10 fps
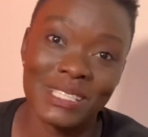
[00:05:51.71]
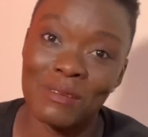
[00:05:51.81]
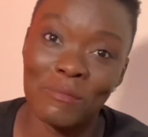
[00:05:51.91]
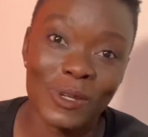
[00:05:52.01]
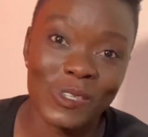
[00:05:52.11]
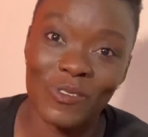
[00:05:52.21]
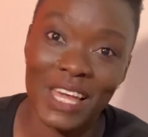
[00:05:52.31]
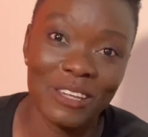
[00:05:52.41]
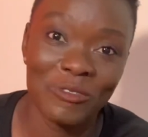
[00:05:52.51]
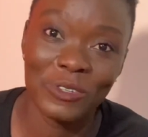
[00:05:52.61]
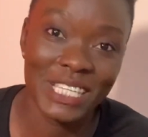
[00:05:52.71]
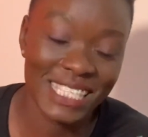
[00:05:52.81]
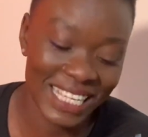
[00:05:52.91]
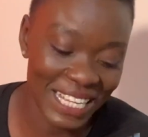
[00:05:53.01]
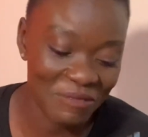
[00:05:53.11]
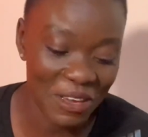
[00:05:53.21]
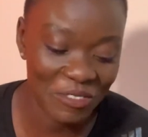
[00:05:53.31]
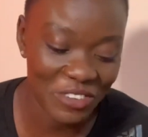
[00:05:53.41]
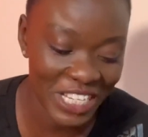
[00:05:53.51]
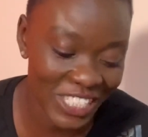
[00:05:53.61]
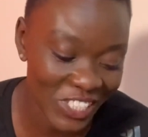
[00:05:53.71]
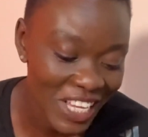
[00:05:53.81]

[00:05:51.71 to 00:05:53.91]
Most of that food is still in my fridge.